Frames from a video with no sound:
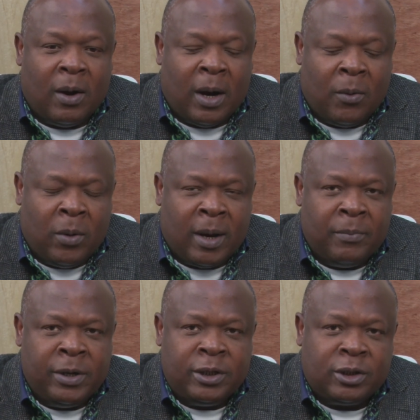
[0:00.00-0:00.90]
We are
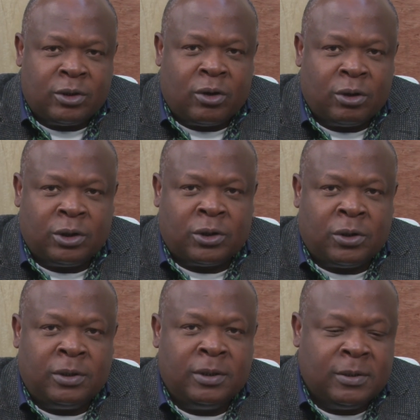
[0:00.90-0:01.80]
being
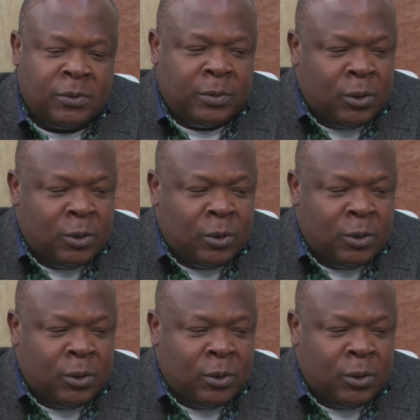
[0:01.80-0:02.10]
structured to be